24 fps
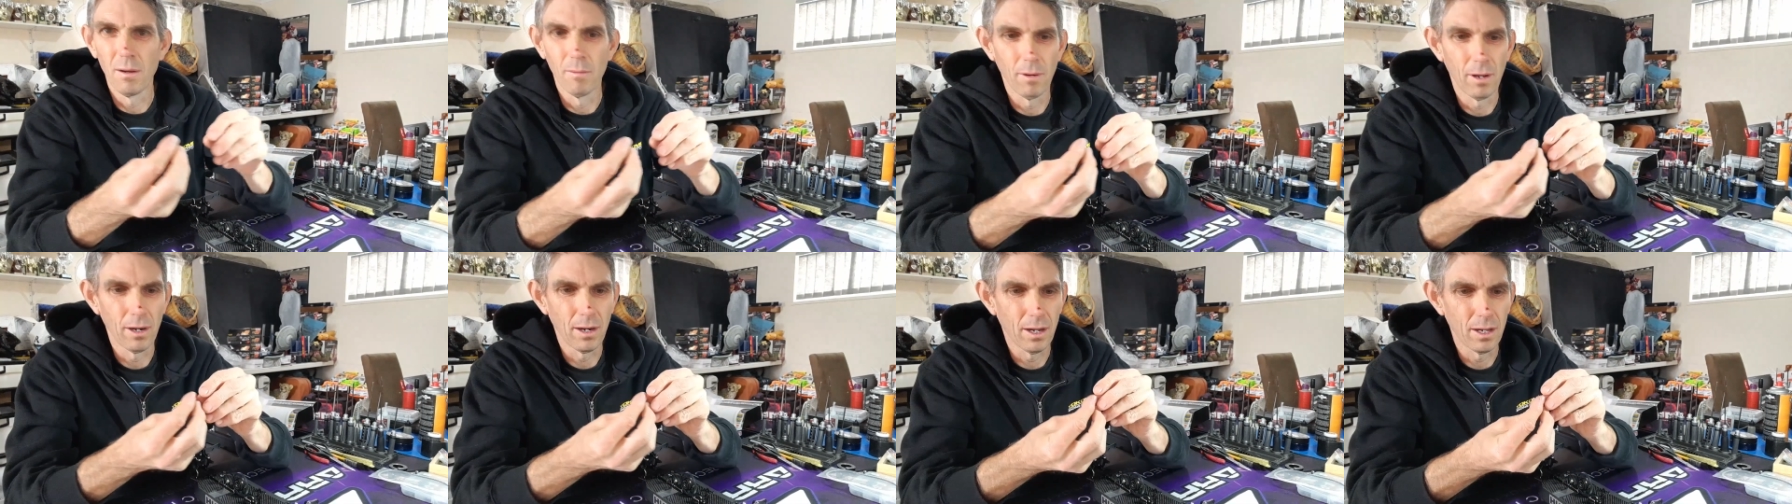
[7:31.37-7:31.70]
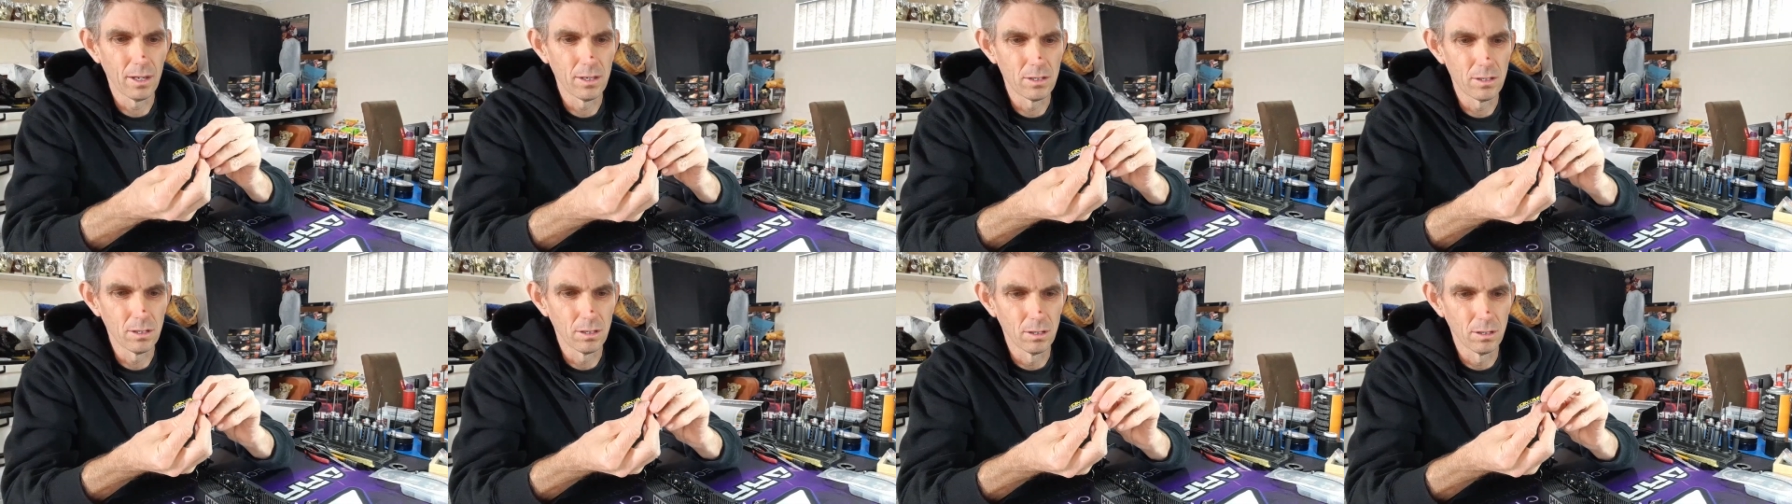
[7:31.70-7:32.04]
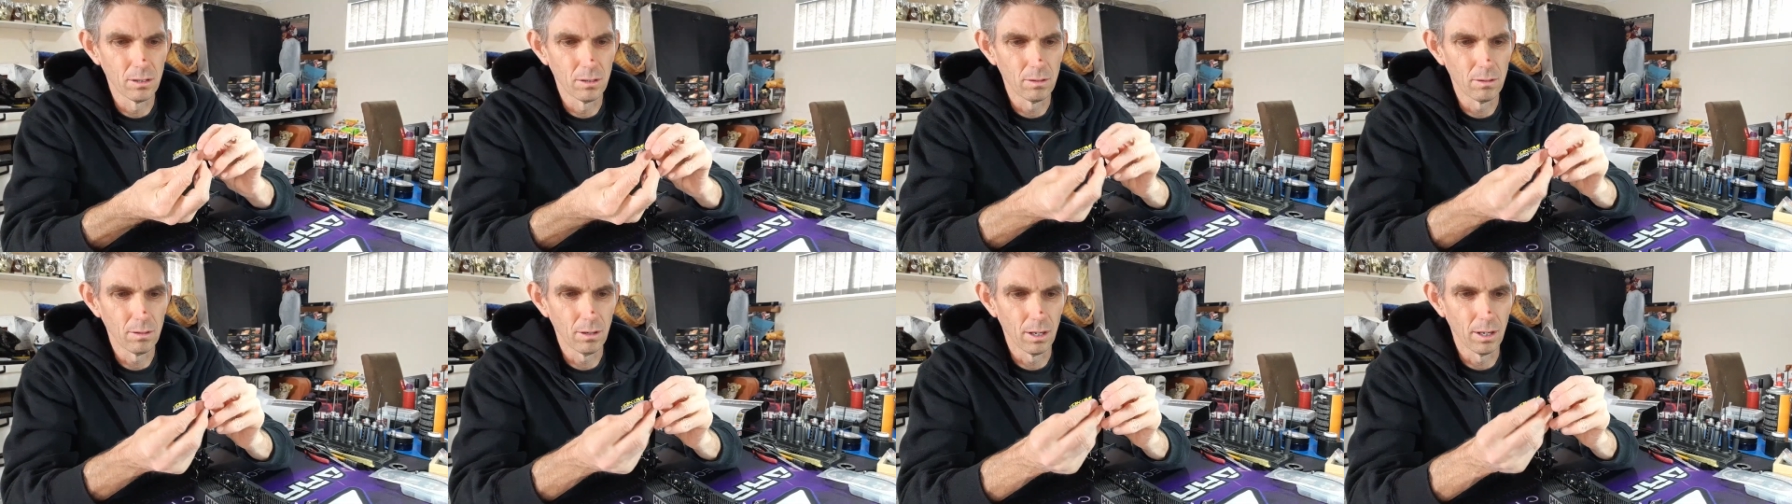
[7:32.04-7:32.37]
what I
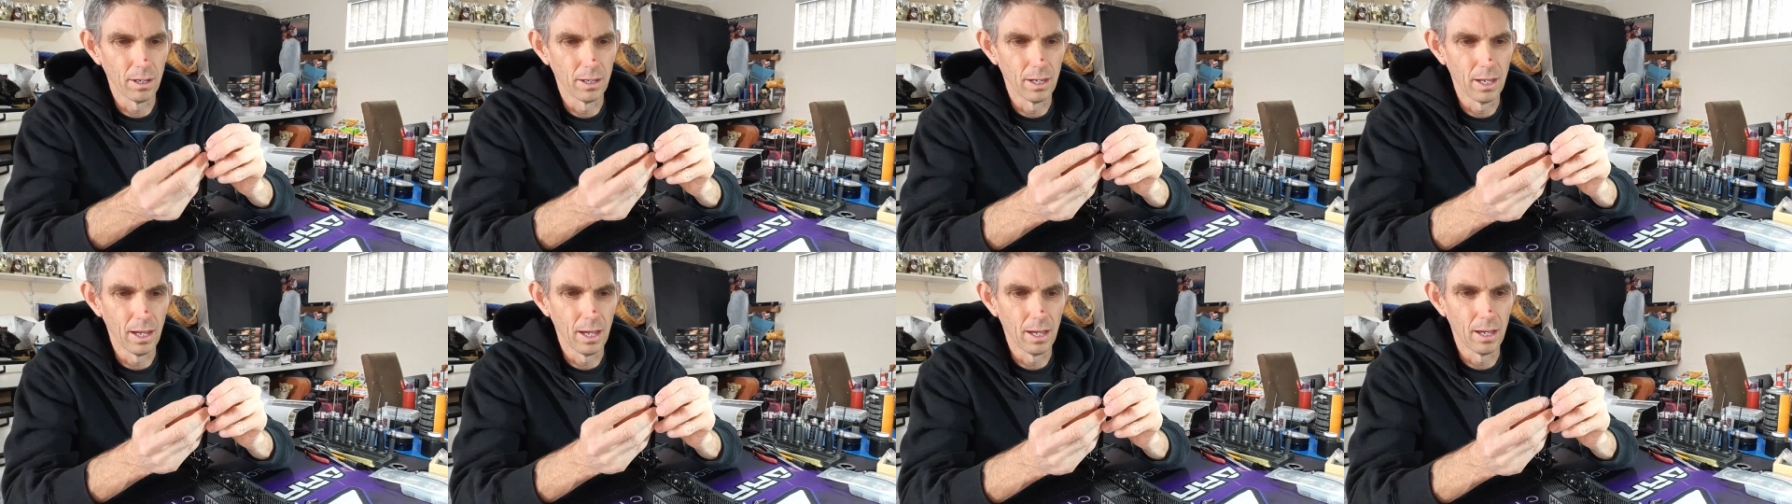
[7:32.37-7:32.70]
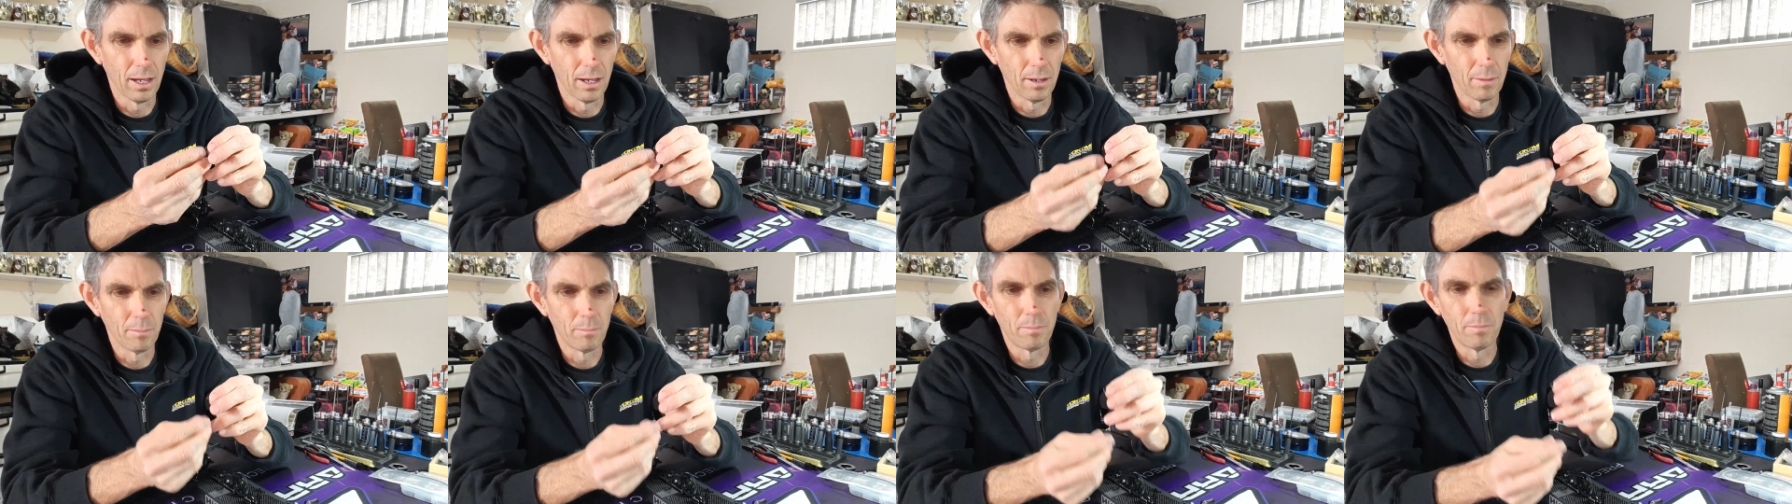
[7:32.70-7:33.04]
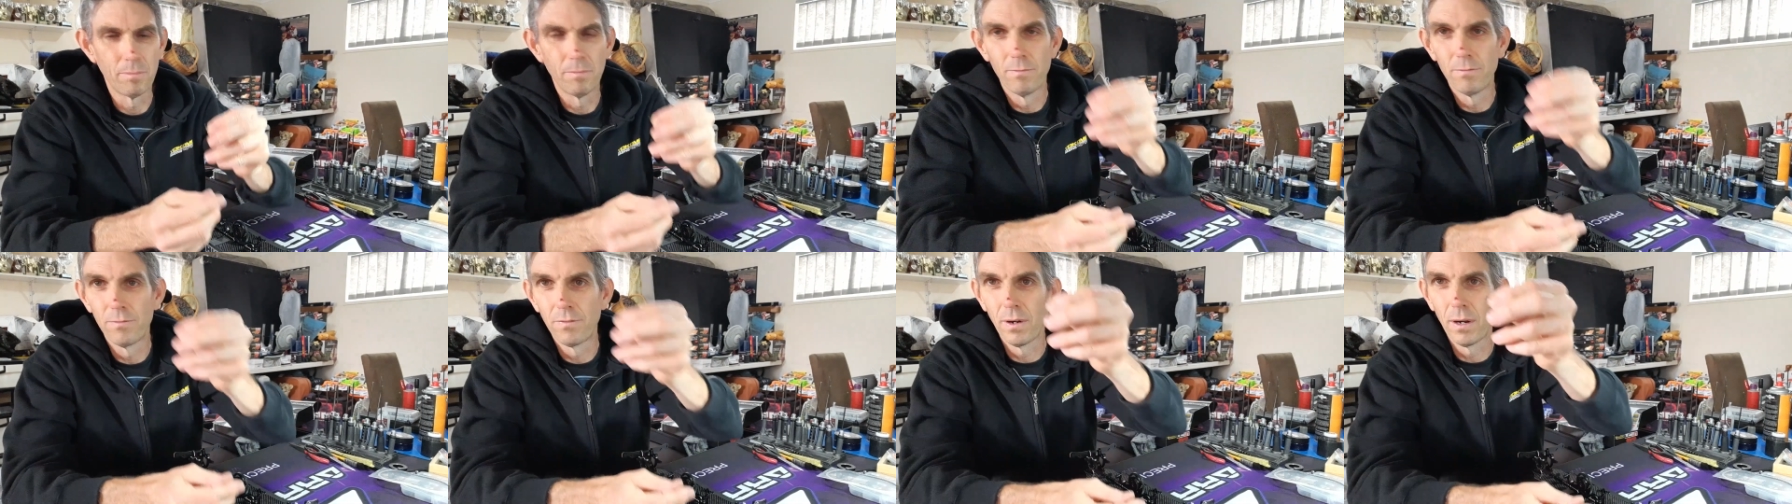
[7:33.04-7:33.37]
do on the
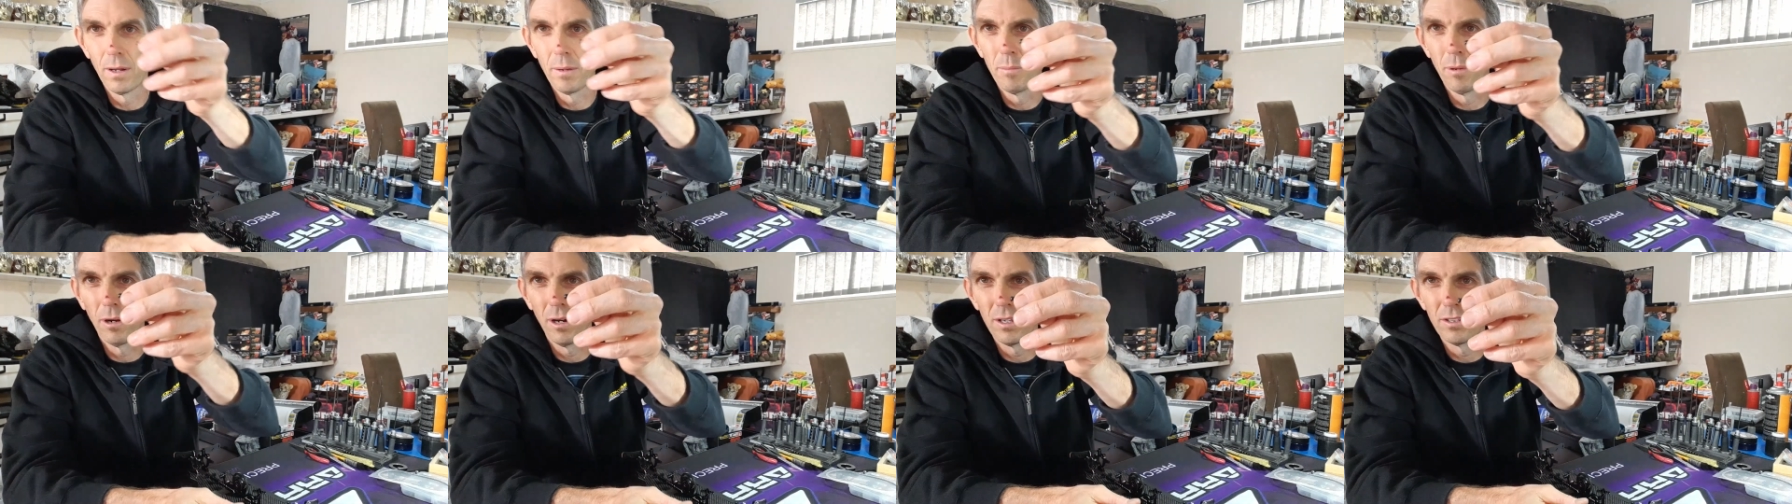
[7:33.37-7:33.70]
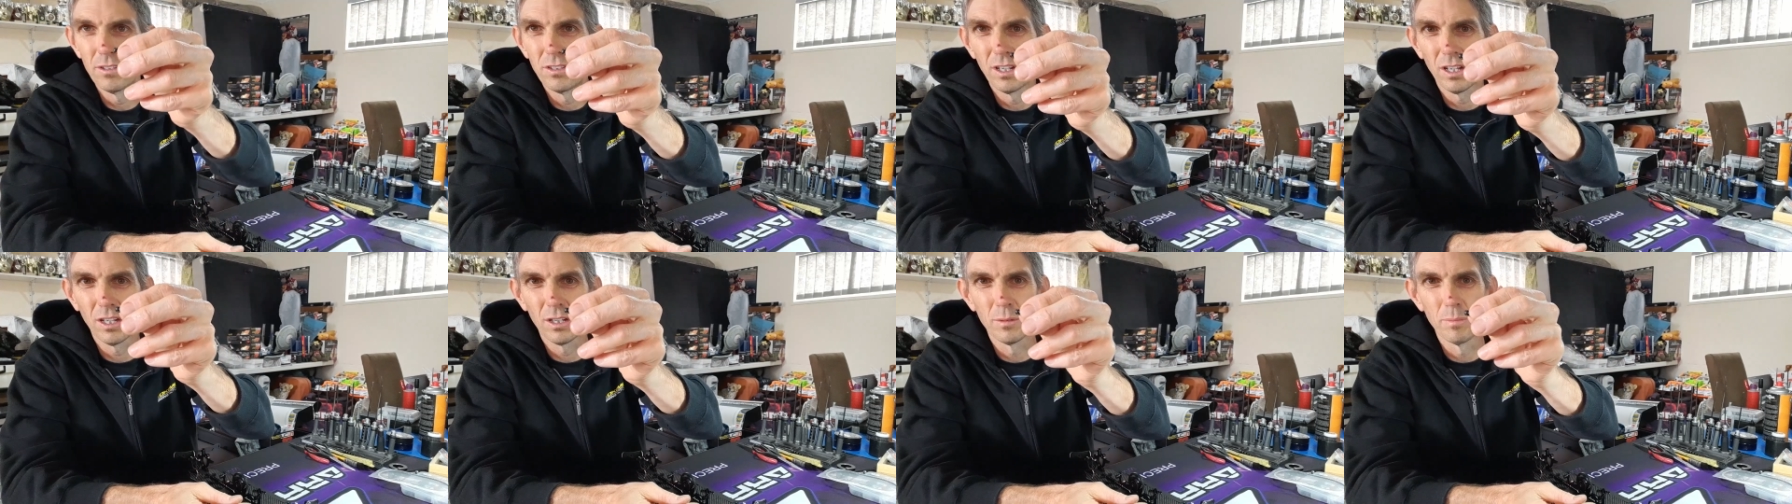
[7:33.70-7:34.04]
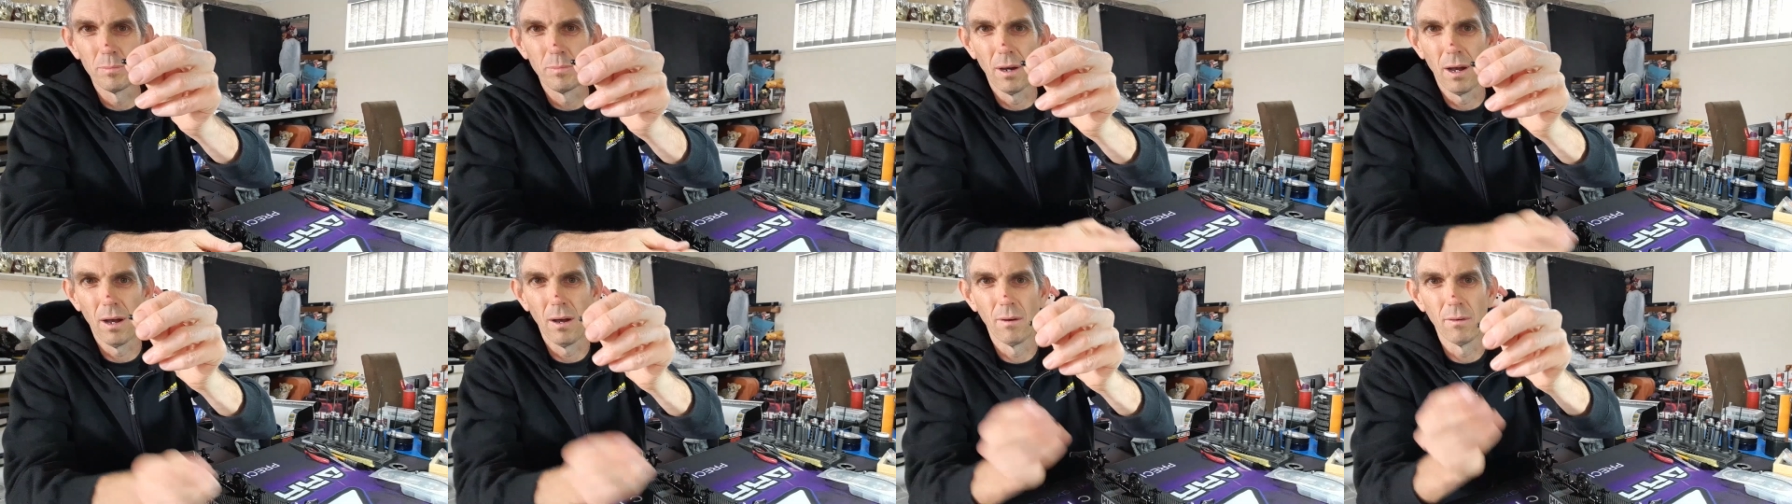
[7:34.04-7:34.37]
3x6
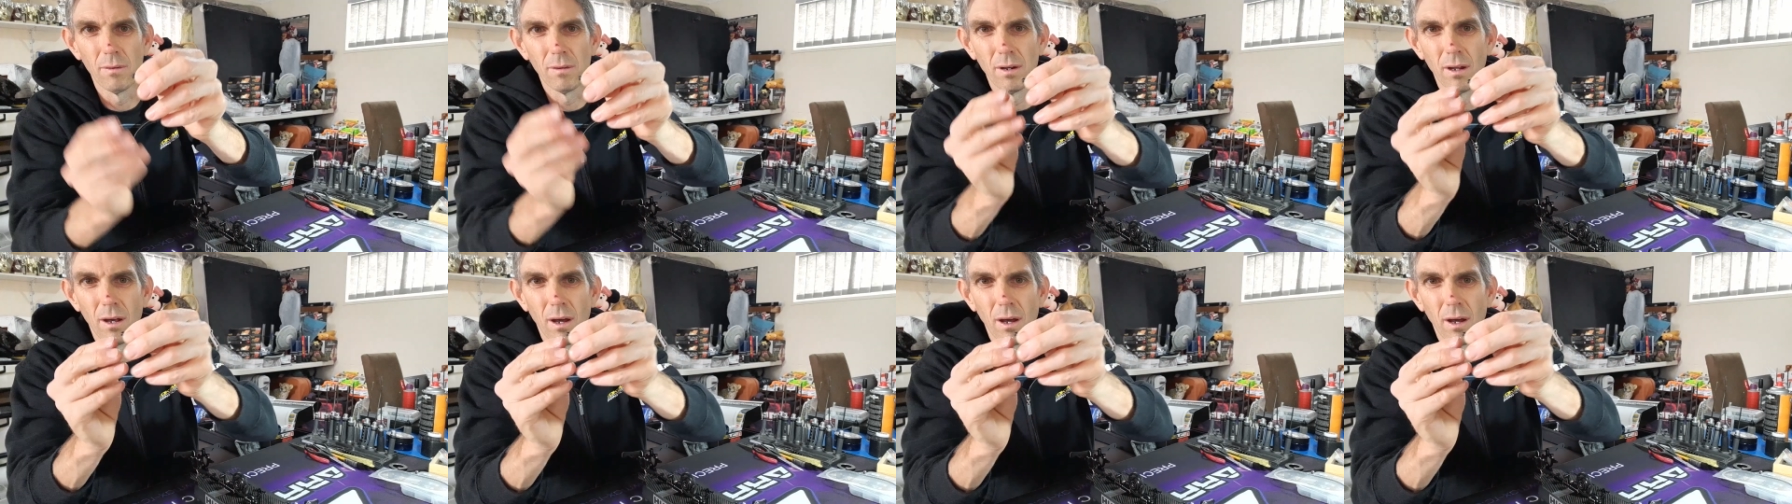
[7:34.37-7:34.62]
bolt,